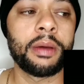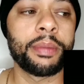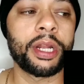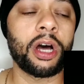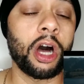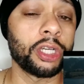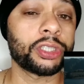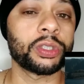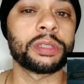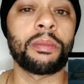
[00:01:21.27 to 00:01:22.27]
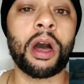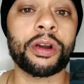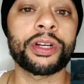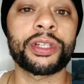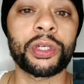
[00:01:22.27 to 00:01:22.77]
But it also is
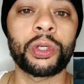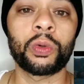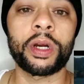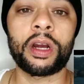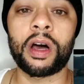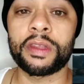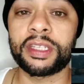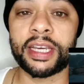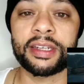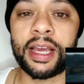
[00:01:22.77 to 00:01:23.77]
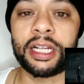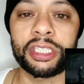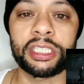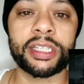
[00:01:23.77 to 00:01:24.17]
modern too, where all the technology is